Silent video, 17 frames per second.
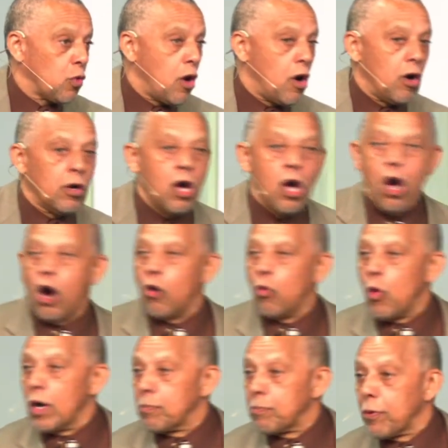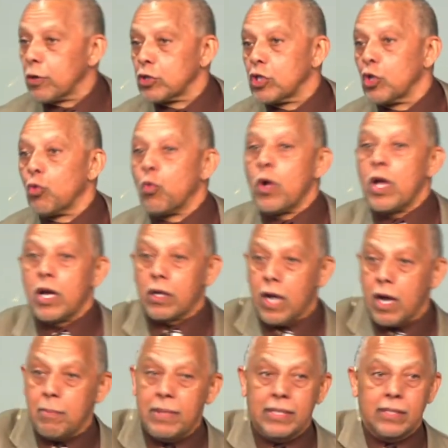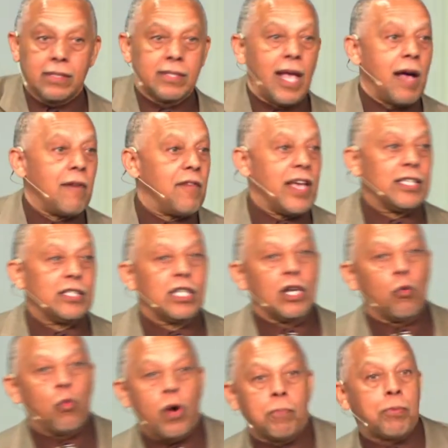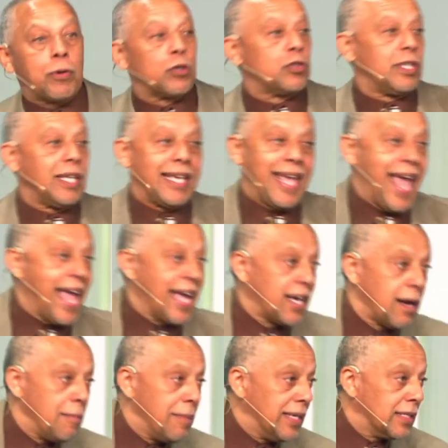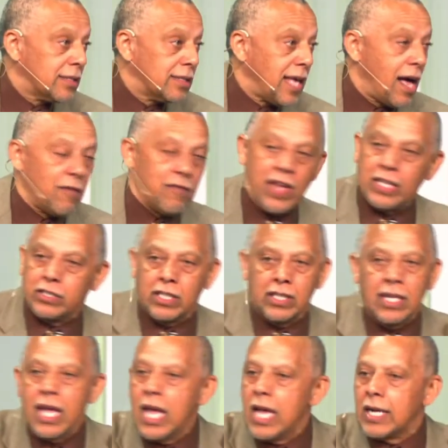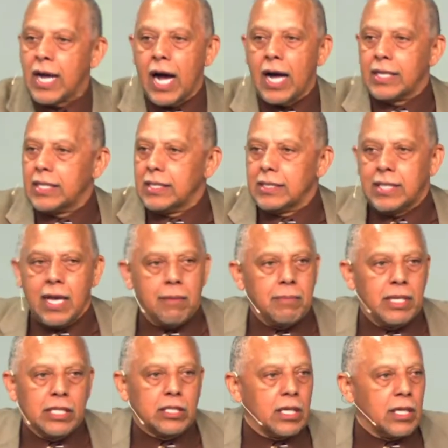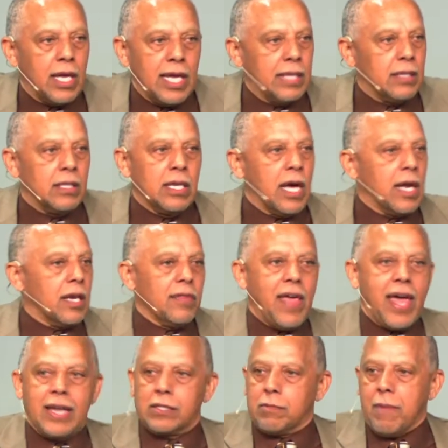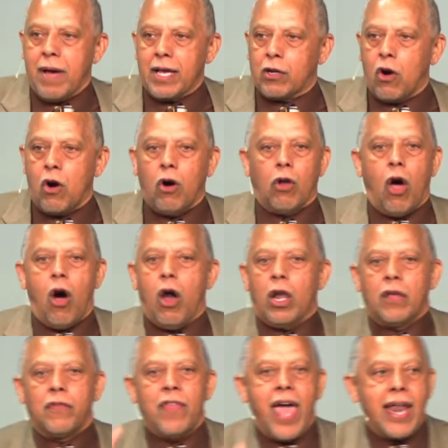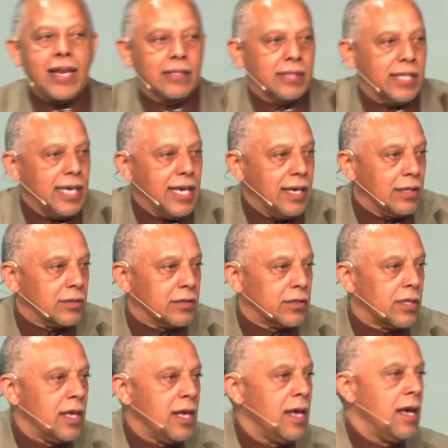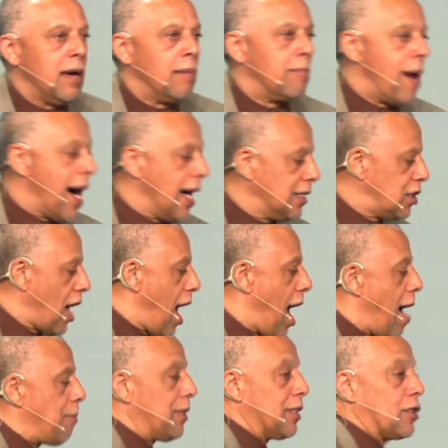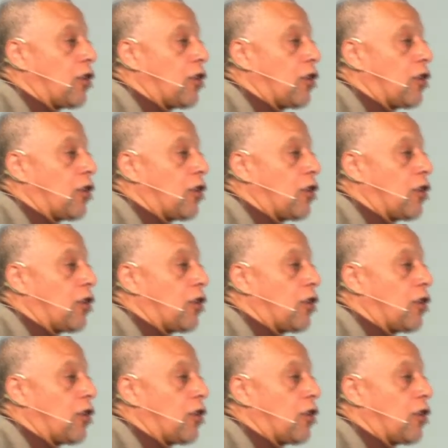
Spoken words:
wrong or what person will come into salvation or what person can't come into salvation. God didn't tell me to none of that is my call. All of that is his. My job is